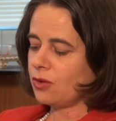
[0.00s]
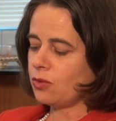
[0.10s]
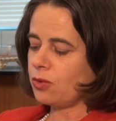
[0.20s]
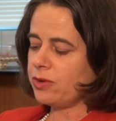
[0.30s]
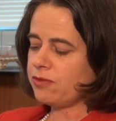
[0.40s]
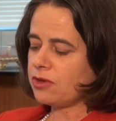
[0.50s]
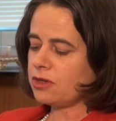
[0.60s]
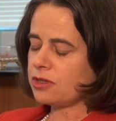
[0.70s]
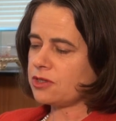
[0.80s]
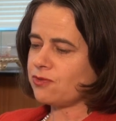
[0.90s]
Well, we've got
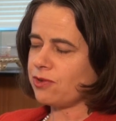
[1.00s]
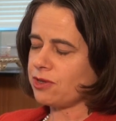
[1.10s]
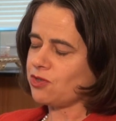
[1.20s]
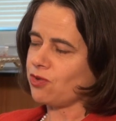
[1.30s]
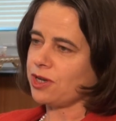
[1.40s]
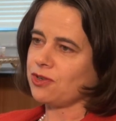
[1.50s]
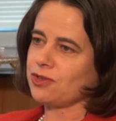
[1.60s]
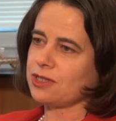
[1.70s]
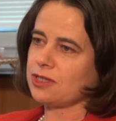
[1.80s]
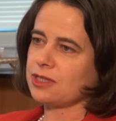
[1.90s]
a very strong
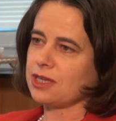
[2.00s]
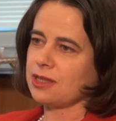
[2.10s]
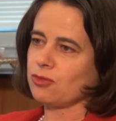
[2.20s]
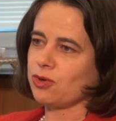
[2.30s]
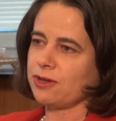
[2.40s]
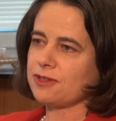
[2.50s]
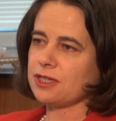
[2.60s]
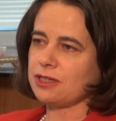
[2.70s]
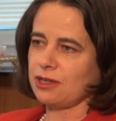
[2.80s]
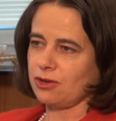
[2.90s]
interest in seeing the Maldives
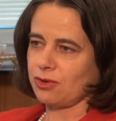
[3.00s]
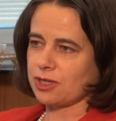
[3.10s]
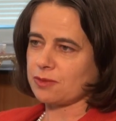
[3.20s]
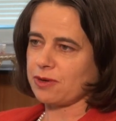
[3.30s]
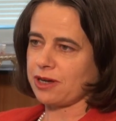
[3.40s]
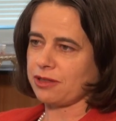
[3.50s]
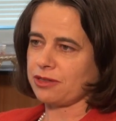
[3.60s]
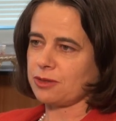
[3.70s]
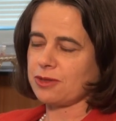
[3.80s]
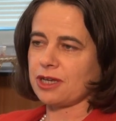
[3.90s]
continue on its
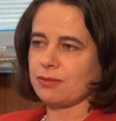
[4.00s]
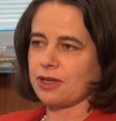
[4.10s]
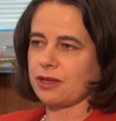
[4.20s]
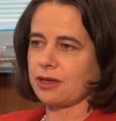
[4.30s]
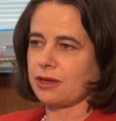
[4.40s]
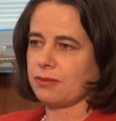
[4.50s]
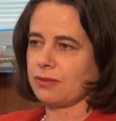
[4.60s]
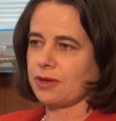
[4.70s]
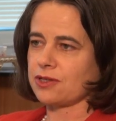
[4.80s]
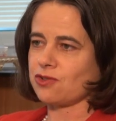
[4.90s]
path to becoming
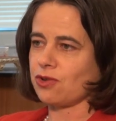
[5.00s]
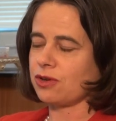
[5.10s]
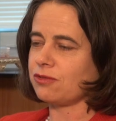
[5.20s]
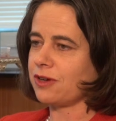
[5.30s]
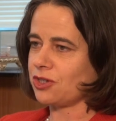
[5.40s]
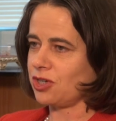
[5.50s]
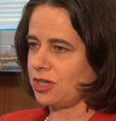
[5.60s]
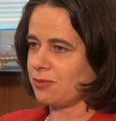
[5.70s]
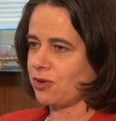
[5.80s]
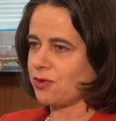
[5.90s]
a strong and
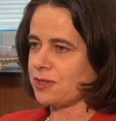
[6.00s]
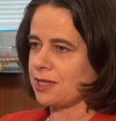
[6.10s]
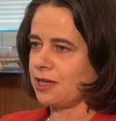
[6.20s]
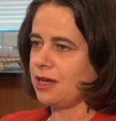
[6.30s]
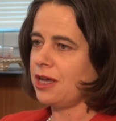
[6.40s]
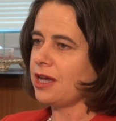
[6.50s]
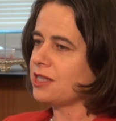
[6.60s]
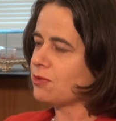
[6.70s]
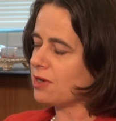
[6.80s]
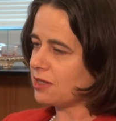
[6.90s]
functioning democracy.
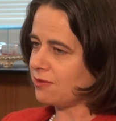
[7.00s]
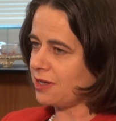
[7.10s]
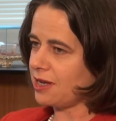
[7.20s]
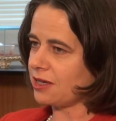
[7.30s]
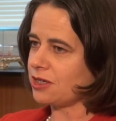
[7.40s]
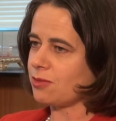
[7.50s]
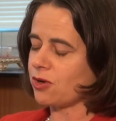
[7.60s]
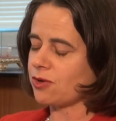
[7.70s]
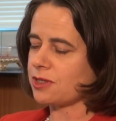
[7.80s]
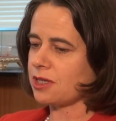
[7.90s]
It's a relatively young
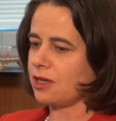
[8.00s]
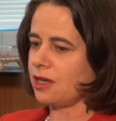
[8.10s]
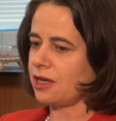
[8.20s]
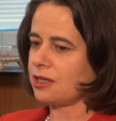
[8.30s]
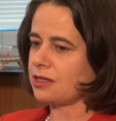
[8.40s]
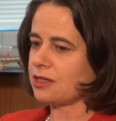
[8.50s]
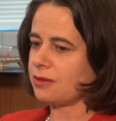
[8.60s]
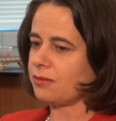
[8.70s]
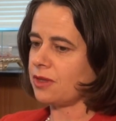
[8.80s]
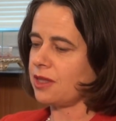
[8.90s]
democracy, and
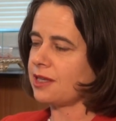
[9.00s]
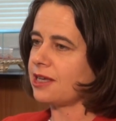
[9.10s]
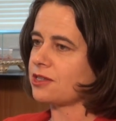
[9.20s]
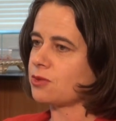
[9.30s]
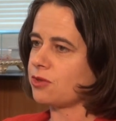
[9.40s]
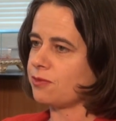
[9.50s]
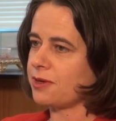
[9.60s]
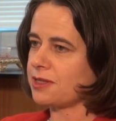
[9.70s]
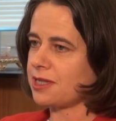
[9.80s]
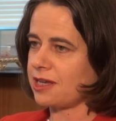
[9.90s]
in the last 12
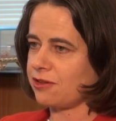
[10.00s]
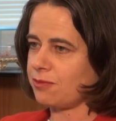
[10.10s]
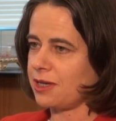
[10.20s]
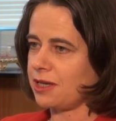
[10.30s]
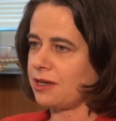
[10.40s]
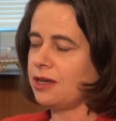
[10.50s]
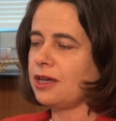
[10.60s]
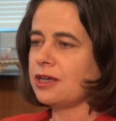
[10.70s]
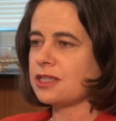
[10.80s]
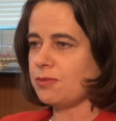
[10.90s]
months there have been
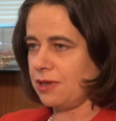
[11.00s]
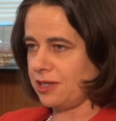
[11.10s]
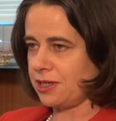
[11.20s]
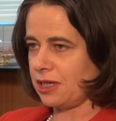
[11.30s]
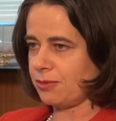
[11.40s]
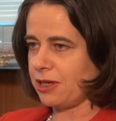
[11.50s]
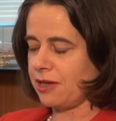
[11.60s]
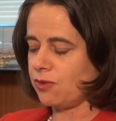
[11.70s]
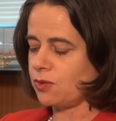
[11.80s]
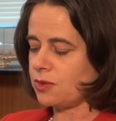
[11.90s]
some political
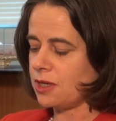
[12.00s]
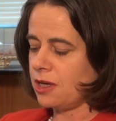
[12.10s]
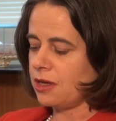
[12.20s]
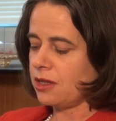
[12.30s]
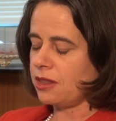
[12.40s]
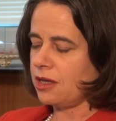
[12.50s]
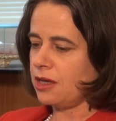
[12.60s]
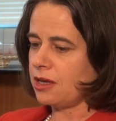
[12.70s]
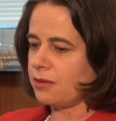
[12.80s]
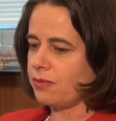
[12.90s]
upheavals.
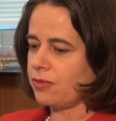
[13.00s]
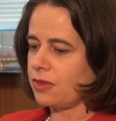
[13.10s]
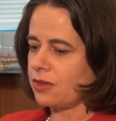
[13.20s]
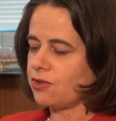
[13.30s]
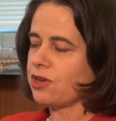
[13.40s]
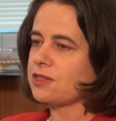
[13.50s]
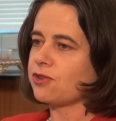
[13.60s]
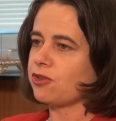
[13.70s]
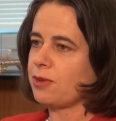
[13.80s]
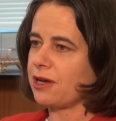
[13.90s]
The
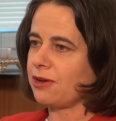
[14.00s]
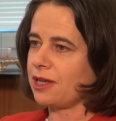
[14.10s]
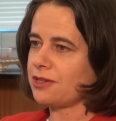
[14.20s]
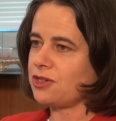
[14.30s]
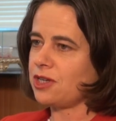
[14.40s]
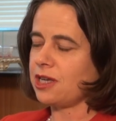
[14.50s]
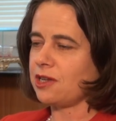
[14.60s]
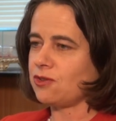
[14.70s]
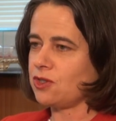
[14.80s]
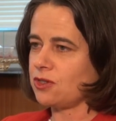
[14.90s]
transfer of power last year
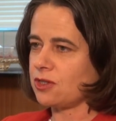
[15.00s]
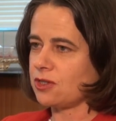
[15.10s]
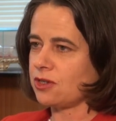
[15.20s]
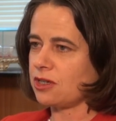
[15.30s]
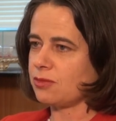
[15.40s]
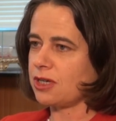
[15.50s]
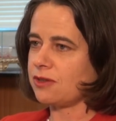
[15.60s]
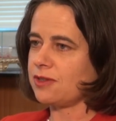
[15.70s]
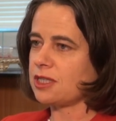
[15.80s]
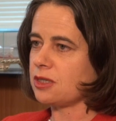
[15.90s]
introduced a certain amount
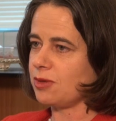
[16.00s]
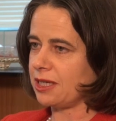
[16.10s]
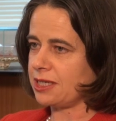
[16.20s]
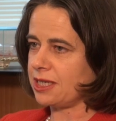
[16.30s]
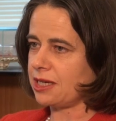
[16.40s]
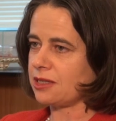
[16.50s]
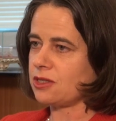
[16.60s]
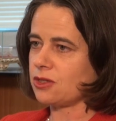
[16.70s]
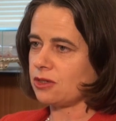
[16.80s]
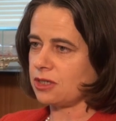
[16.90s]
of instability and
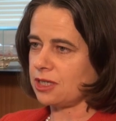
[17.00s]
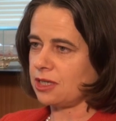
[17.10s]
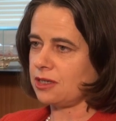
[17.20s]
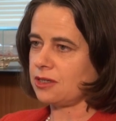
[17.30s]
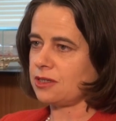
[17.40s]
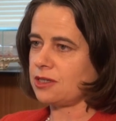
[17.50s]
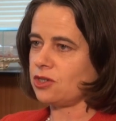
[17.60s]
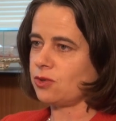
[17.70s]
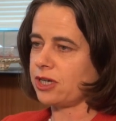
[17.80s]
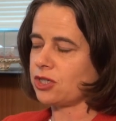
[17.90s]
uncertainty to the
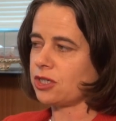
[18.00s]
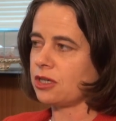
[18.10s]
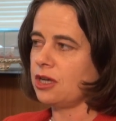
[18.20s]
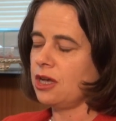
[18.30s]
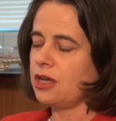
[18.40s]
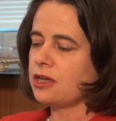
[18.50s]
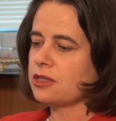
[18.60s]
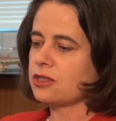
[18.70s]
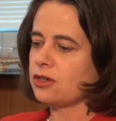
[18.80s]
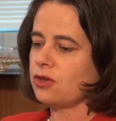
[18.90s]
situation.
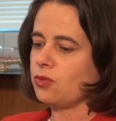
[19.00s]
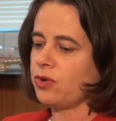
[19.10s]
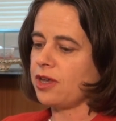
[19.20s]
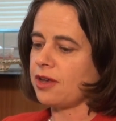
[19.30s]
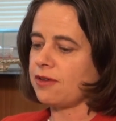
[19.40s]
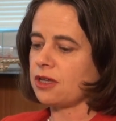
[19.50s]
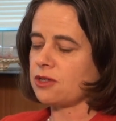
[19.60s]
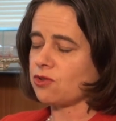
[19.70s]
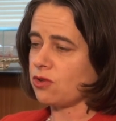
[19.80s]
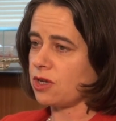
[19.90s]
So we have had a
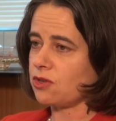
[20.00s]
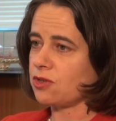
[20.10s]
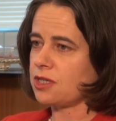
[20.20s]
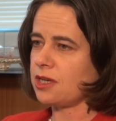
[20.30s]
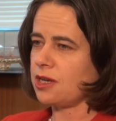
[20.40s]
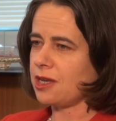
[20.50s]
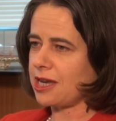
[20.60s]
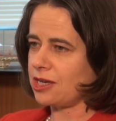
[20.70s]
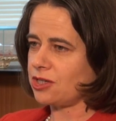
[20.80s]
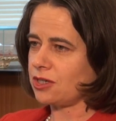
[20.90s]
strong interest in
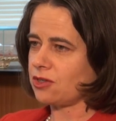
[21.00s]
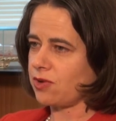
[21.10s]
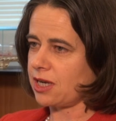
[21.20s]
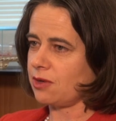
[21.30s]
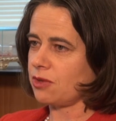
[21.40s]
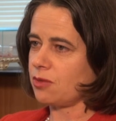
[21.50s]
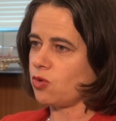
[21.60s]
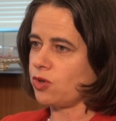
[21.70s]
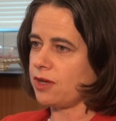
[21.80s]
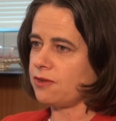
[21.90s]
engaging directly with the
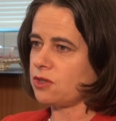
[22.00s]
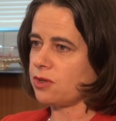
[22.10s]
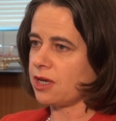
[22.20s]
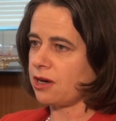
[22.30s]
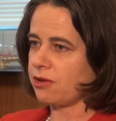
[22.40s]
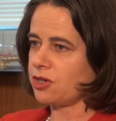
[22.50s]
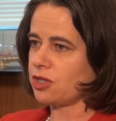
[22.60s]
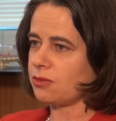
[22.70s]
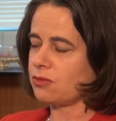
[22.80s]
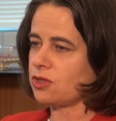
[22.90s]
Maldives to
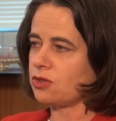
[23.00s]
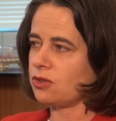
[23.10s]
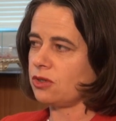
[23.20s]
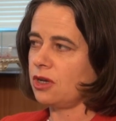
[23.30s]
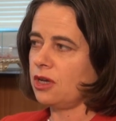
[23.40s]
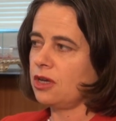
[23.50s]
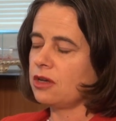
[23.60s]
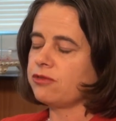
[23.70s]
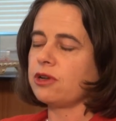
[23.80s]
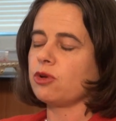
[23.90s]
encourage them to
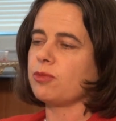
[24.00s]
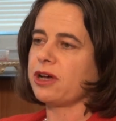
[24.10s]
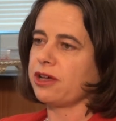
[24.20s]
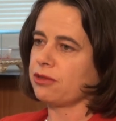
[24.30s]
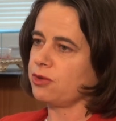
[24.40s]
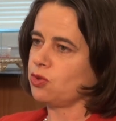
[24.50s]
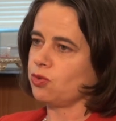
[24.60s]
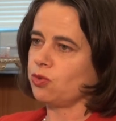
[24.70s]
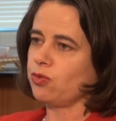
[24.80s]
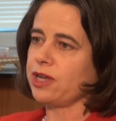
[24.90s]
follow a path which
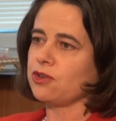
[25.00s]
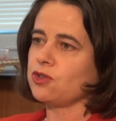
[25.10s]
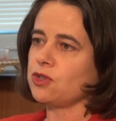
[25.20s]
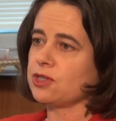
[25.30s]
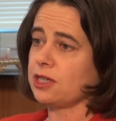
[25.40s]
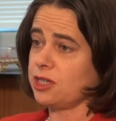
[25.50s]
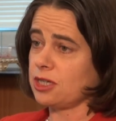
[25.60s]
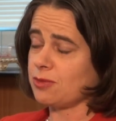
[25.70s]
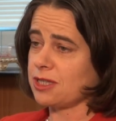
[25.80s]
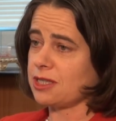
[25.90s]
will reintroduce
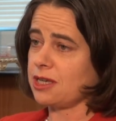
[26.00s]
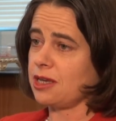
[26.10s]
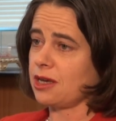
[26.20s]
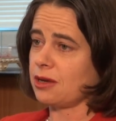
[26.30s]
legitimacy